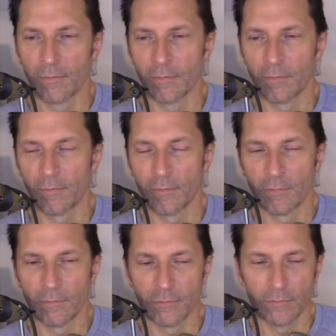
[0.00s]

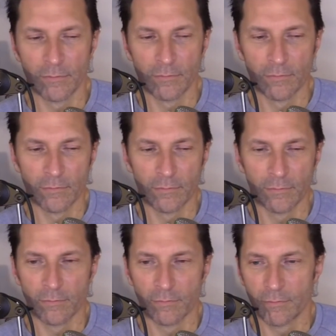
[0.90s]

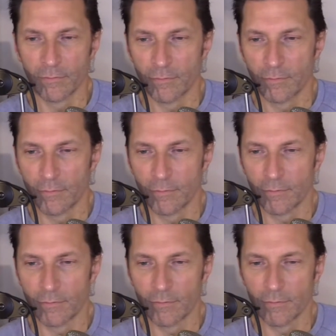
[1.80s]

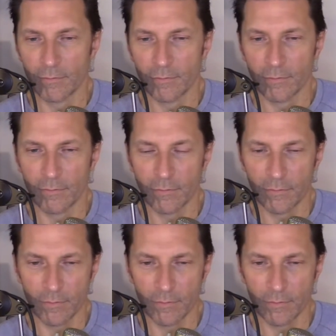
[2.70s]
The person shown says nothing.